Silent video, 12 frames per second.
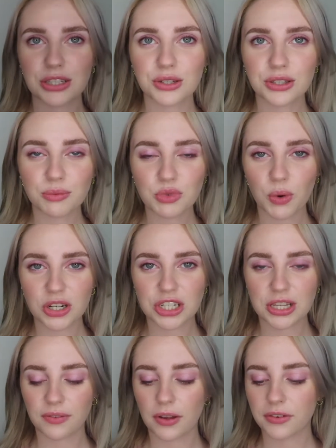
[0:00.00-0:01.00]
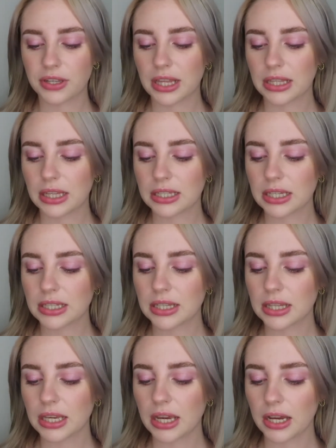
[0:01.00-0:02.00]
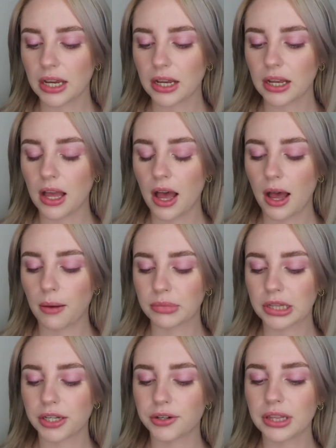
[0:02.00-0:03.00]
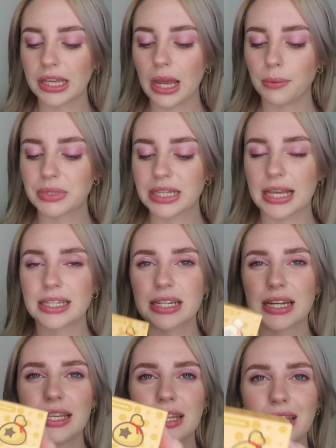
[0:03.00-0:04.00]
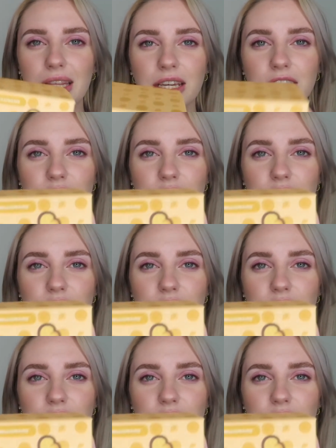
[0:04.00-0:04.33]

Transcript: do some swatches of everything. This is the Glitterly Obsessed in the